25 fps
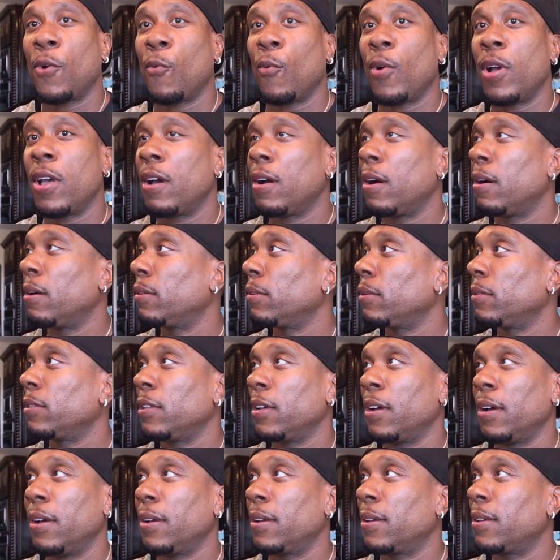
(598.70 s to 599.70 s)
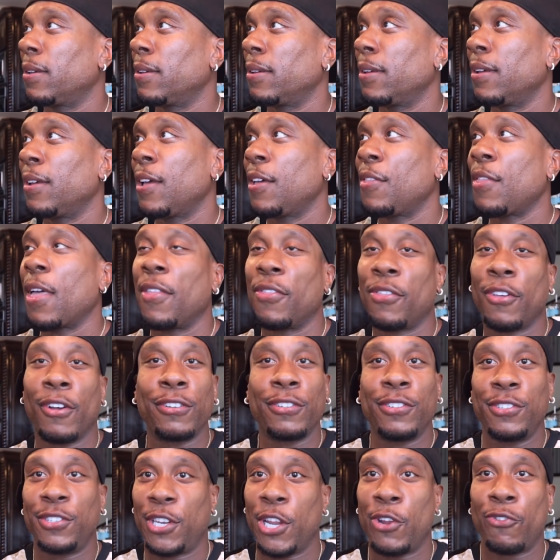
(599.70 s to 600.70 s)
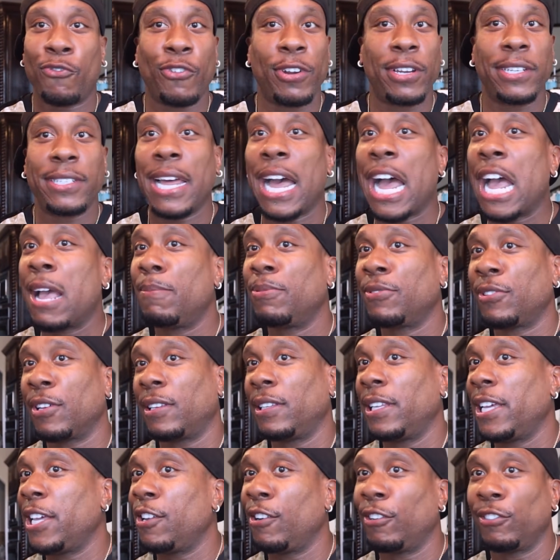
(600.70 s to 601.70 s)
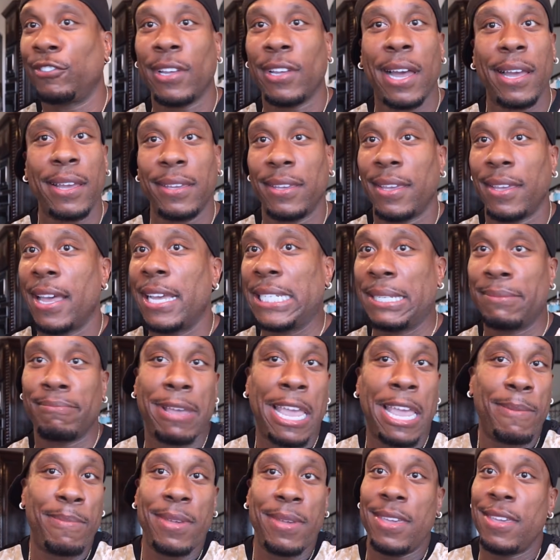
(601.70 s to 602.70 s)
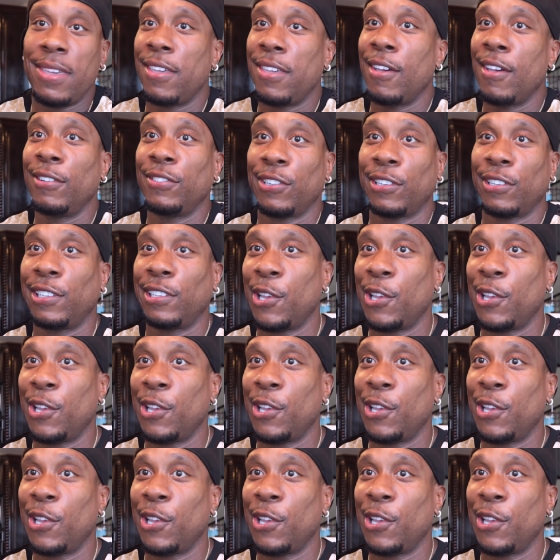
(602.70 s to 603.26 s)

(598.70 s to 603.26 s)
Well, look, there's different types of leaders, I guess. Maybe he is a